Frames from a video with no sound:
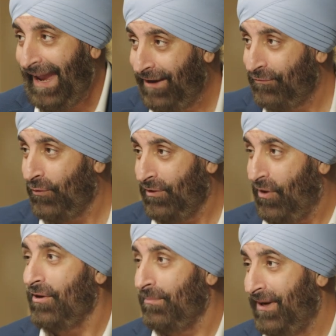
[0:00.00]
and for
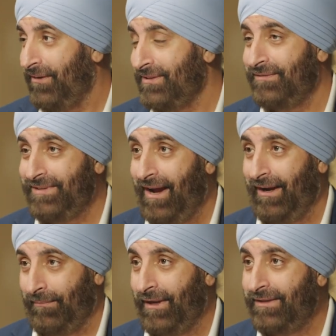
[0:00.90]
longer periods of
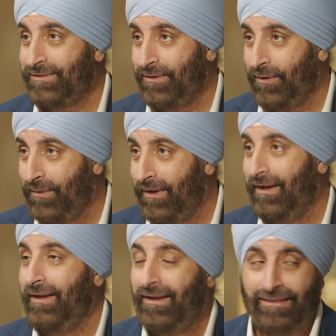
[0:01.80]
time. And so
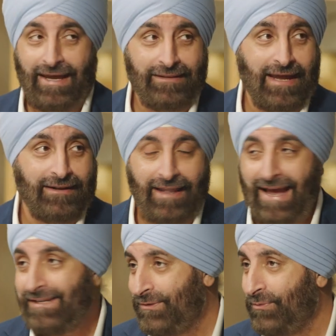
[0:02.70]
that
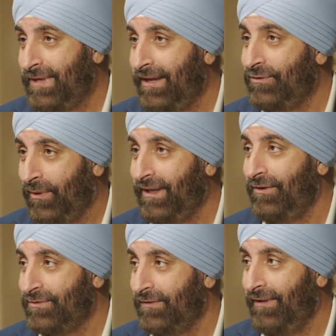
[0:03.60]
last 10, 20
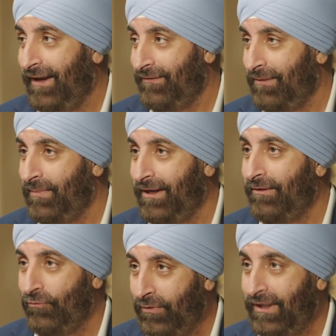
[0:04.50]
years of life can be
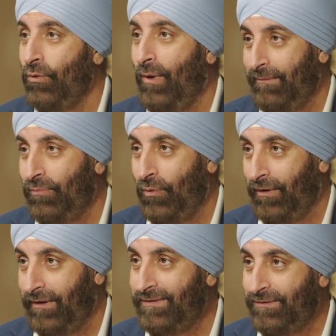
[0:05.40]
really quite poor.
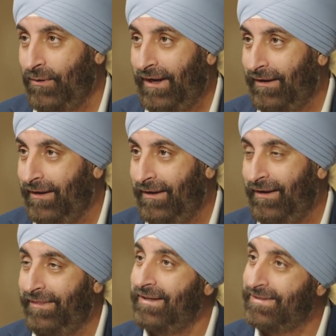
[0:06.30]
And so I
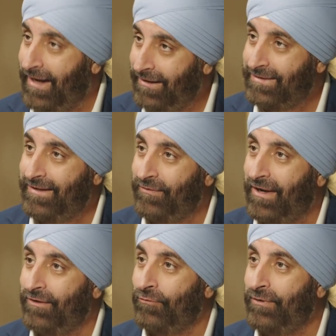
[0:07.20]
think scientists have
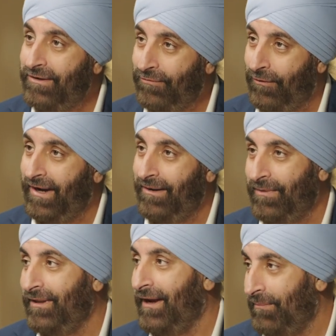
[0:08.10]
kind of
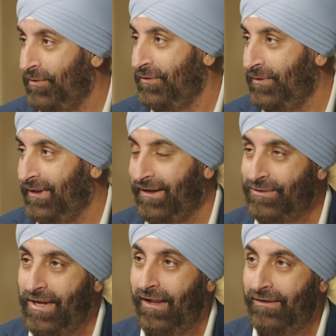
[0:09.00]
reframed the opportunity and
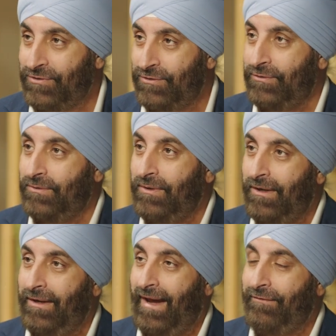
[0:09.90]
challenge to
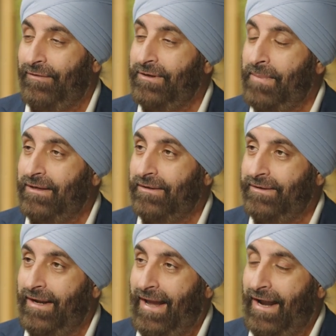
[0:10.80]
fundamentally
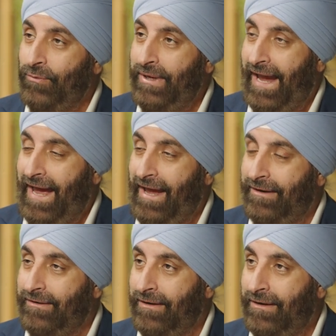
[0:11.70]
not how do we add